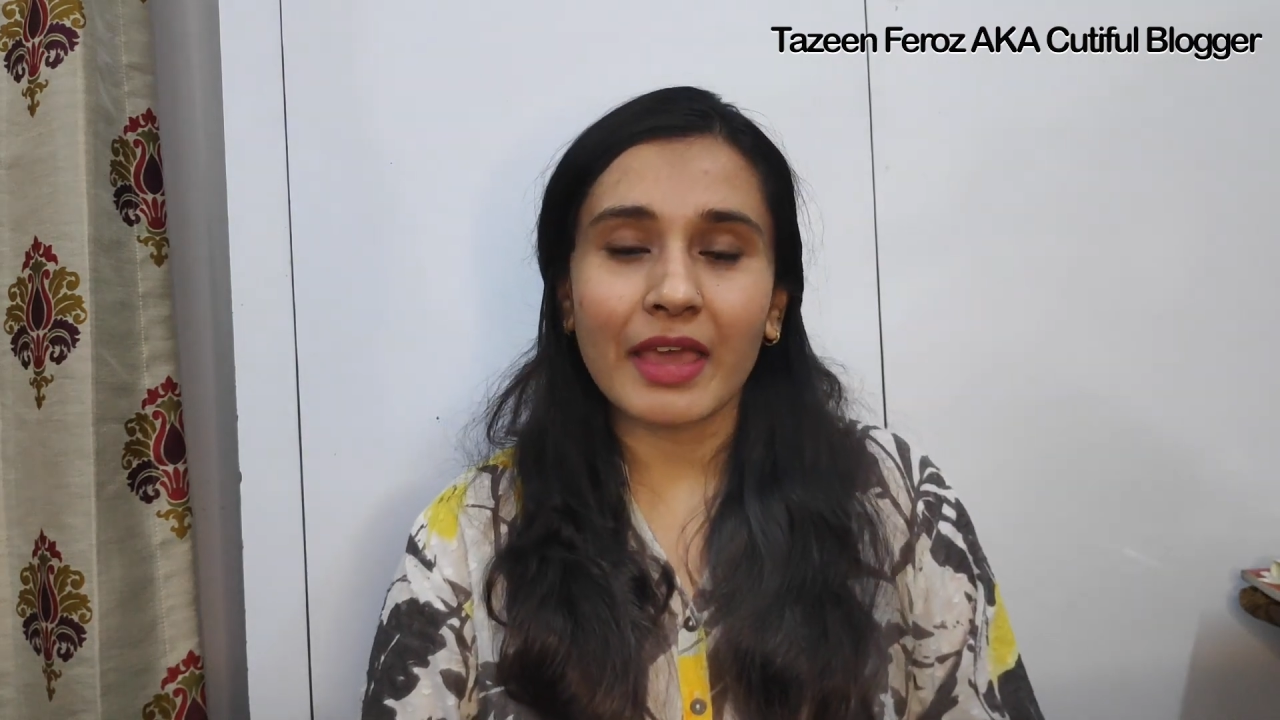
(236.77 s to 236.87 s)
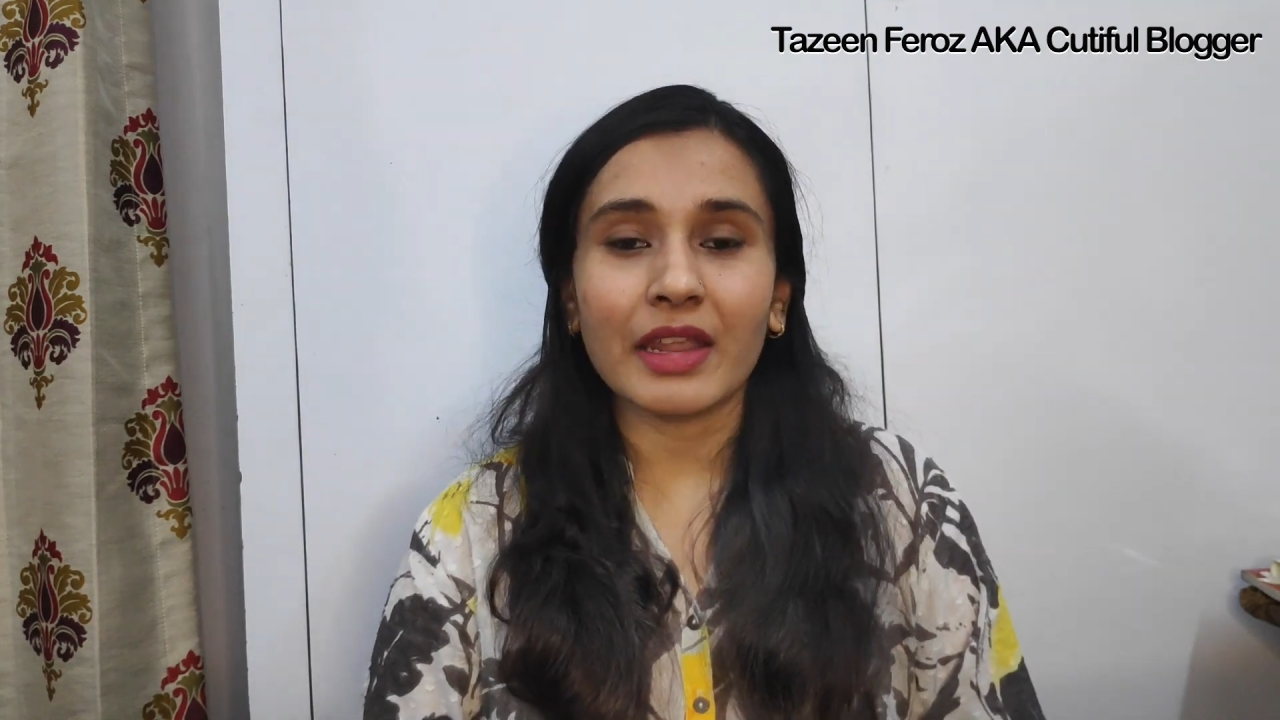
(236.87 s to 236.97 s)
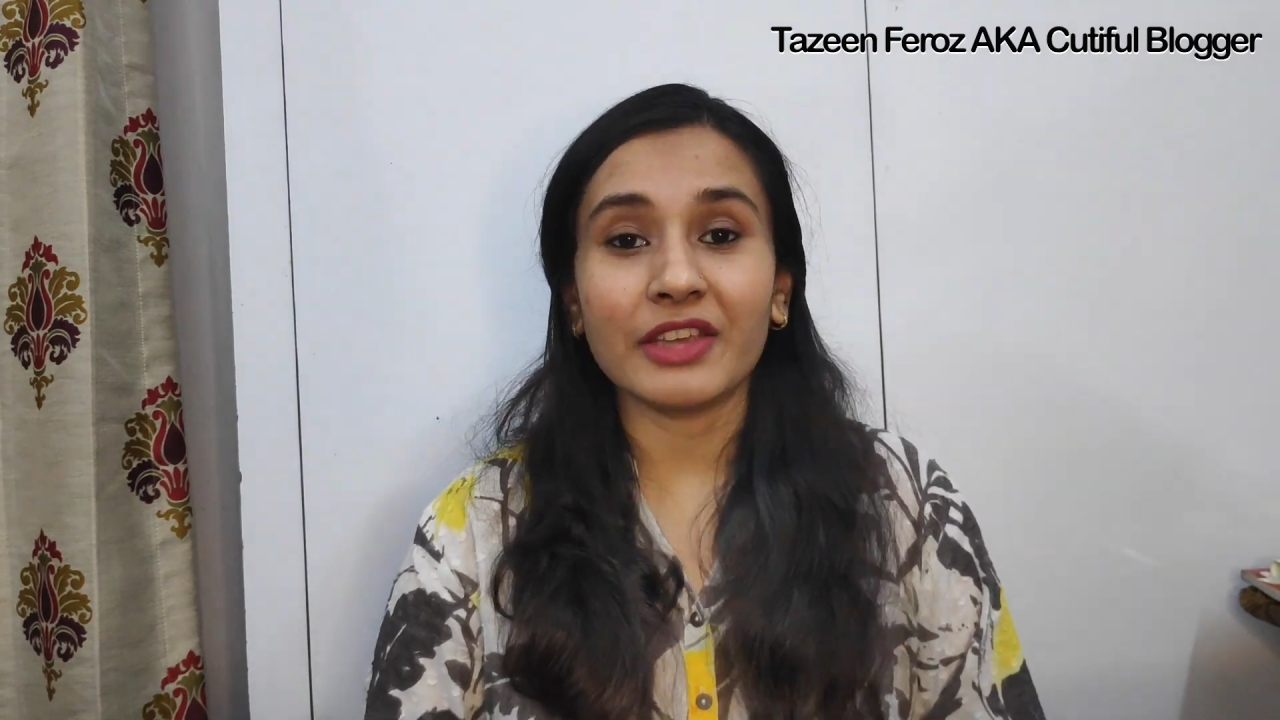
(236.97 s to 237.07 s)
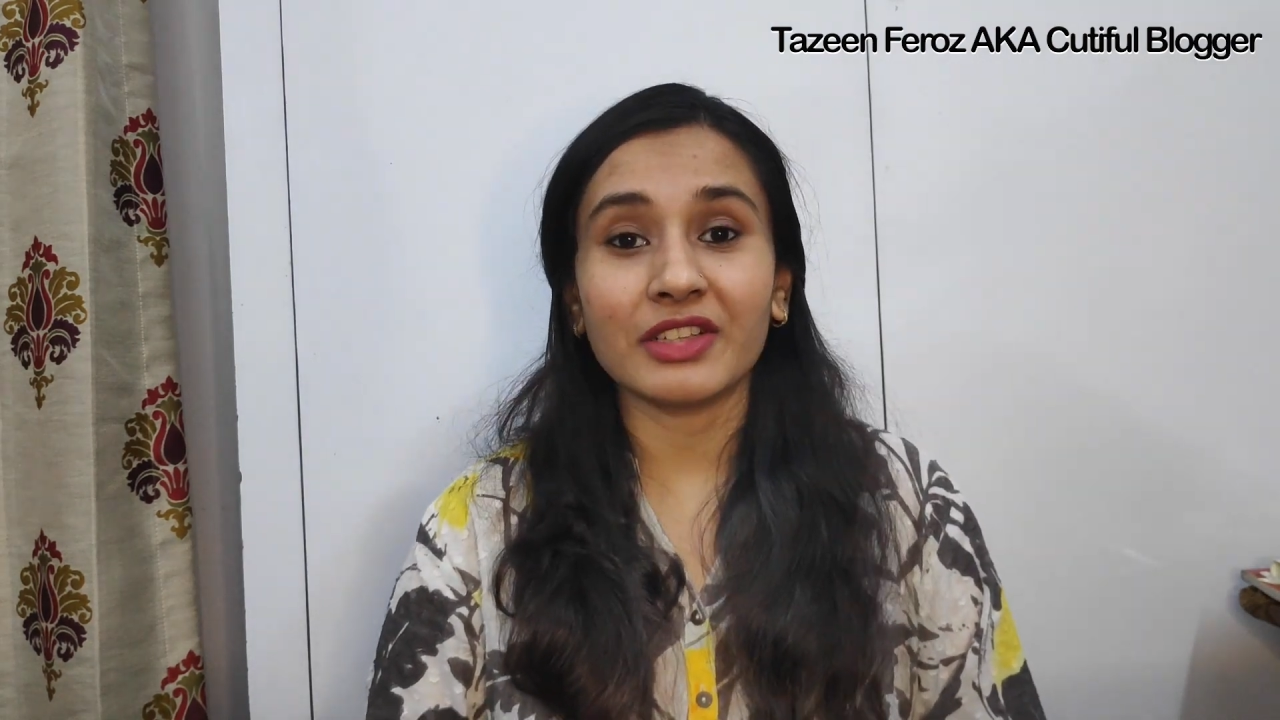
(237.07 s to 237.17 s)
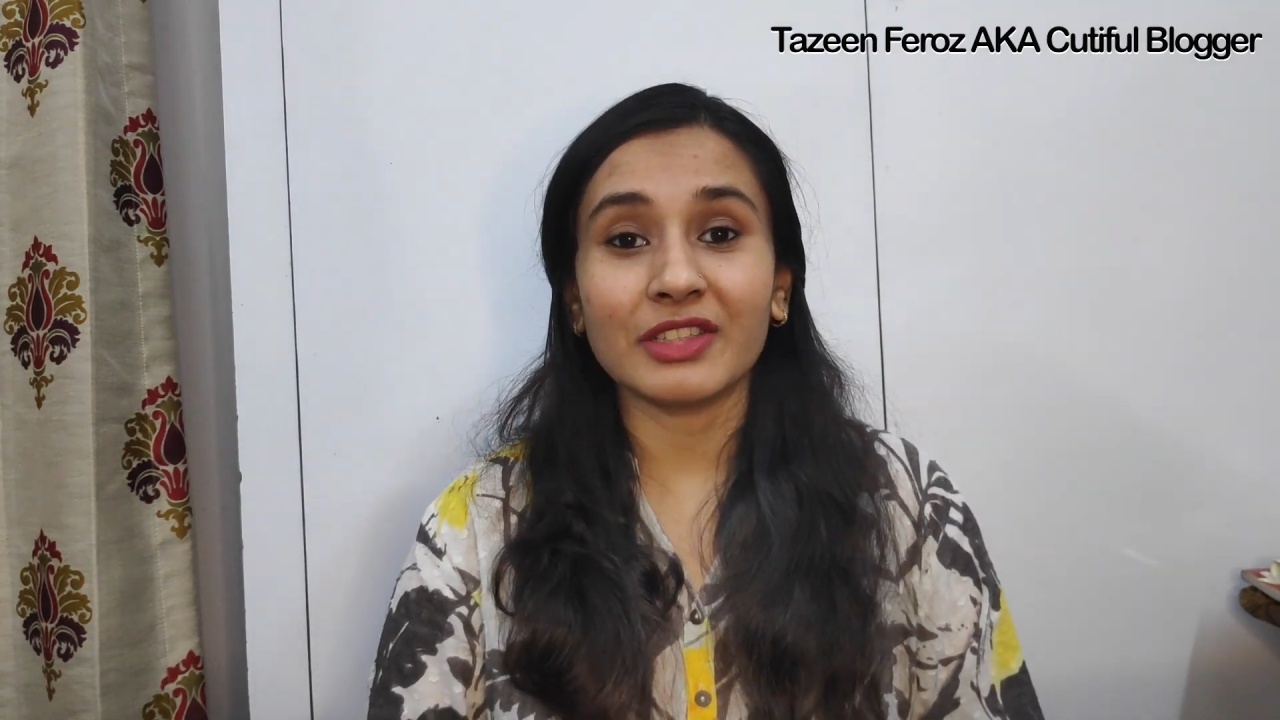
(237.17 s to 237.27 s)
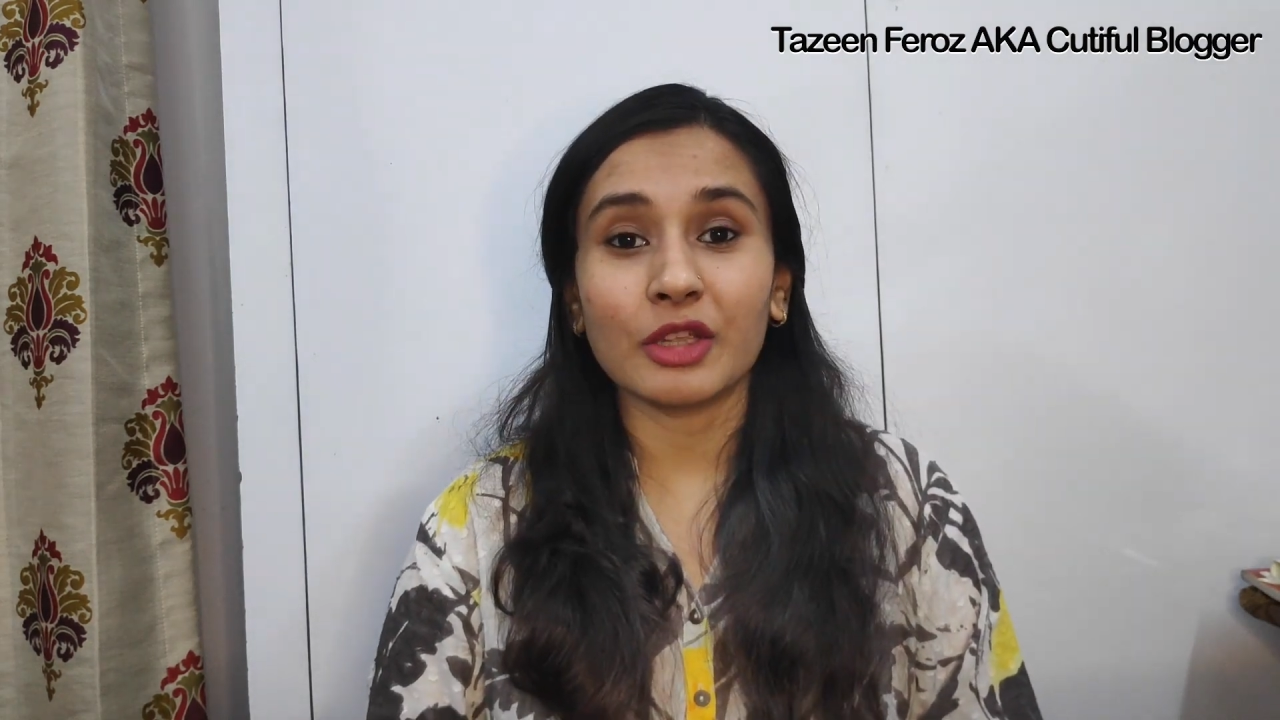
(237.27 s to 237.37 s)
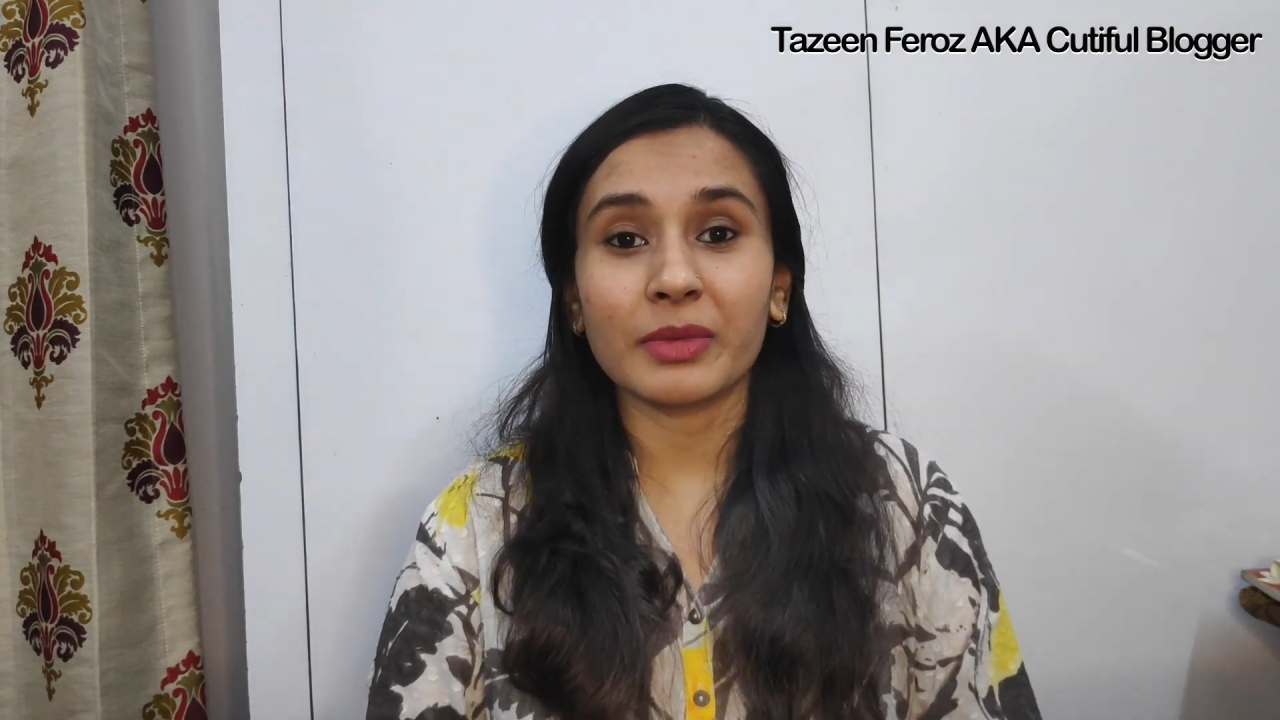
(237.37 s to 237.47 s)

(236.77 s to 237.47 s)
and I shall see you